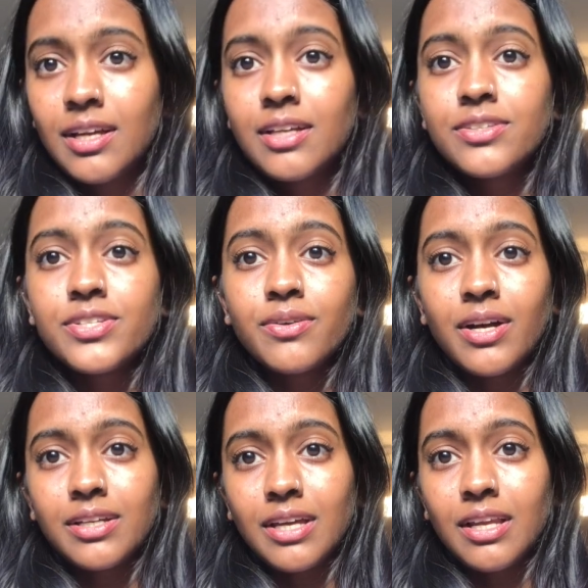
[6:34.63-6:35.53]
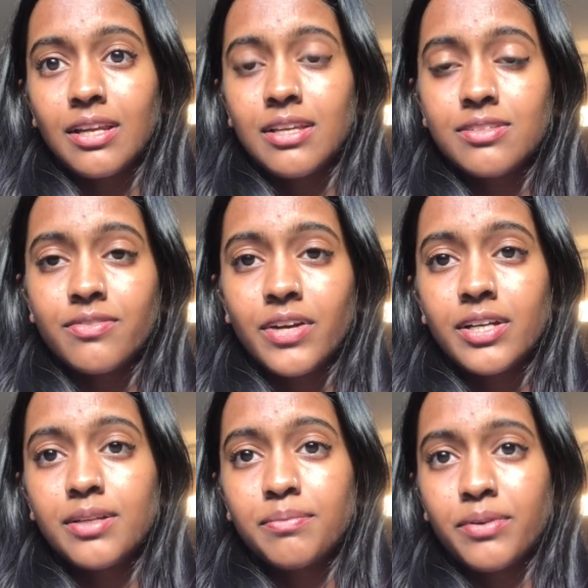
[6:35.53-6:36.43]
So again, it's
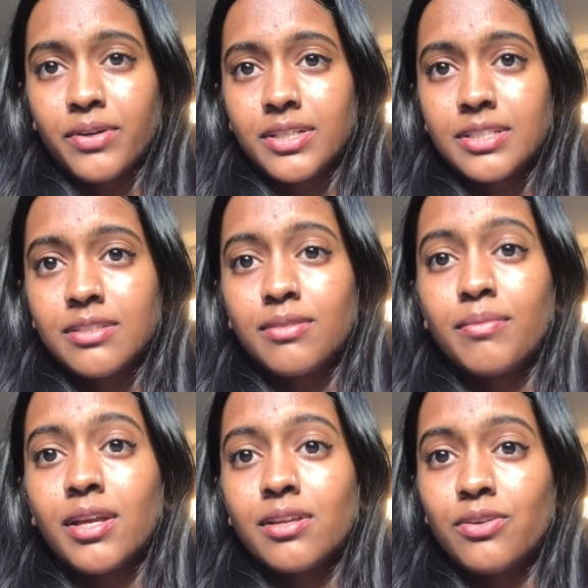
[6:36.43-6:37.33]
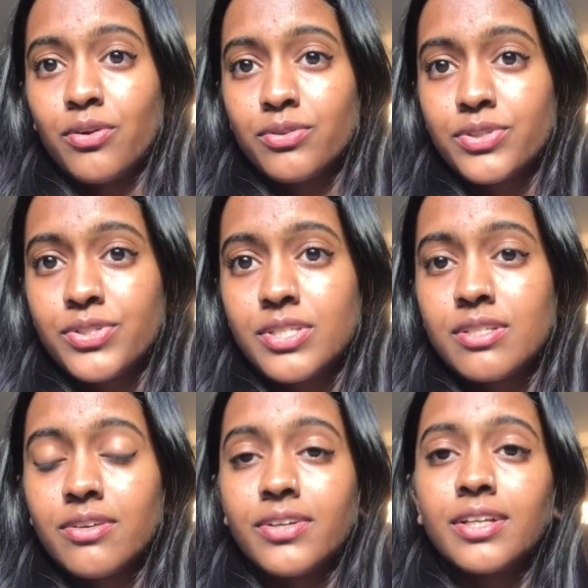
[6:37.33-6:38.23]
very important to make notes
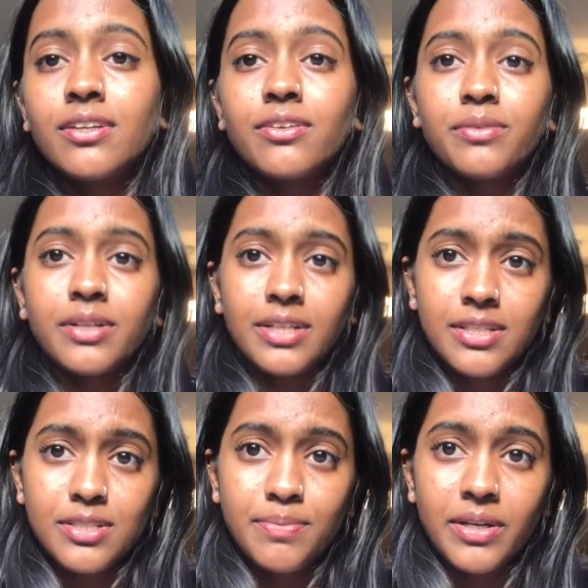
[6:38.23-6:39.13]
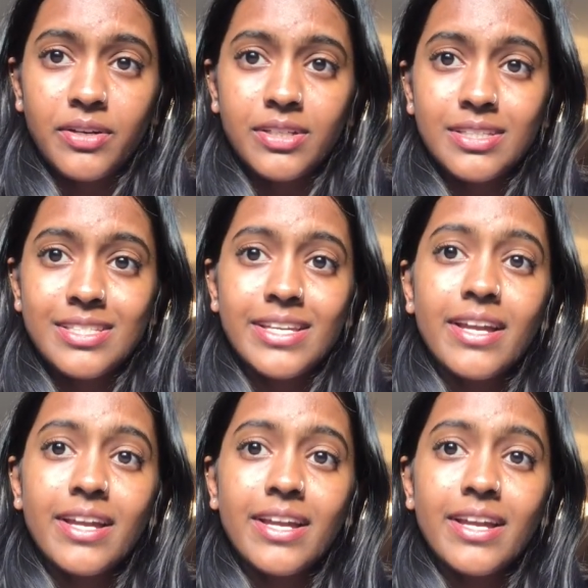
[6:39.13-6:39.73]
during your work experience